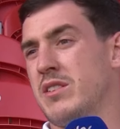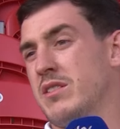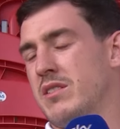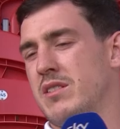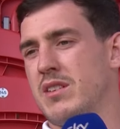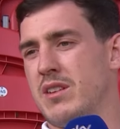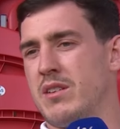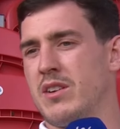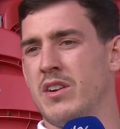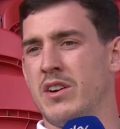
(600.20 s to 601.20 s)
and
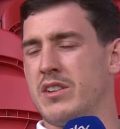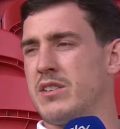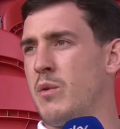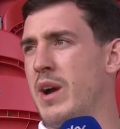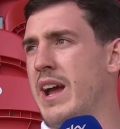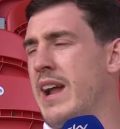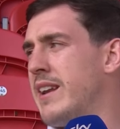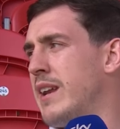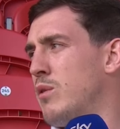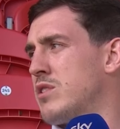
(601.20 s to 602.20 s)
you know, the way it
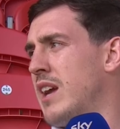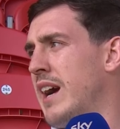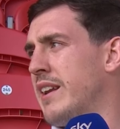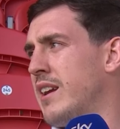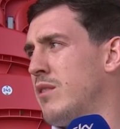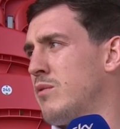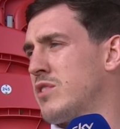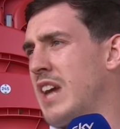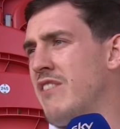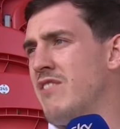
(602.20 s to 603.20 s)
ended, it wasn't ideal. It
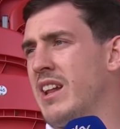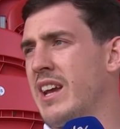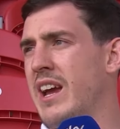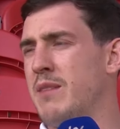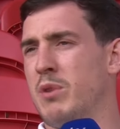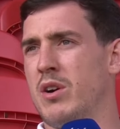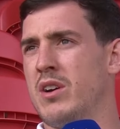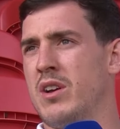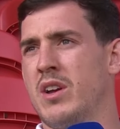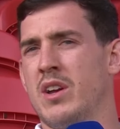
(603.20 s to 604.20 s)
was getting relegated, but.
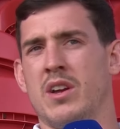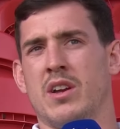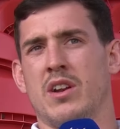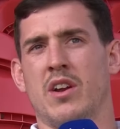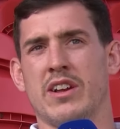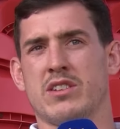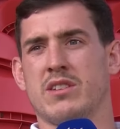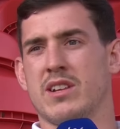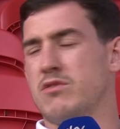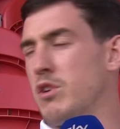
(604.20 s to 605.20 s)
No,
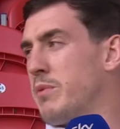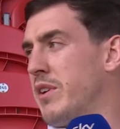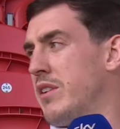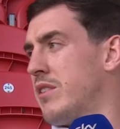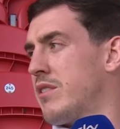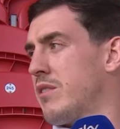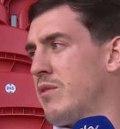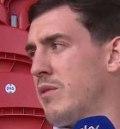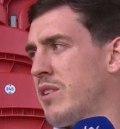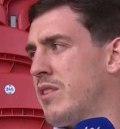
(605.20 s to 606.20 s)
that's rugby and
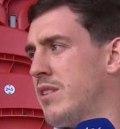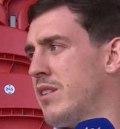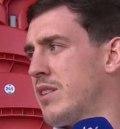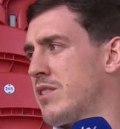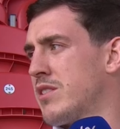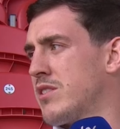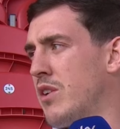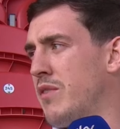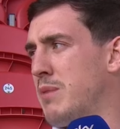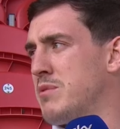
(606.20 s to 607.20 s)

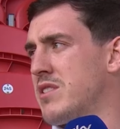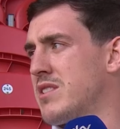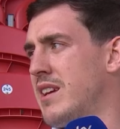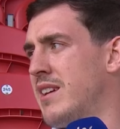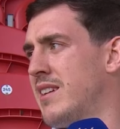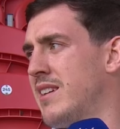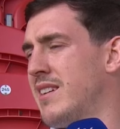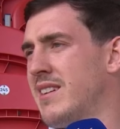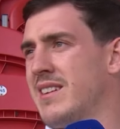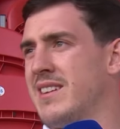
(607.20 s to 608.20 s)
stuff happens, doesn't it? Yeah, it
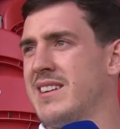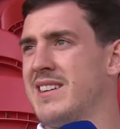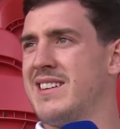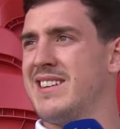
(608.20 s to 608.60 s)
does. Stuff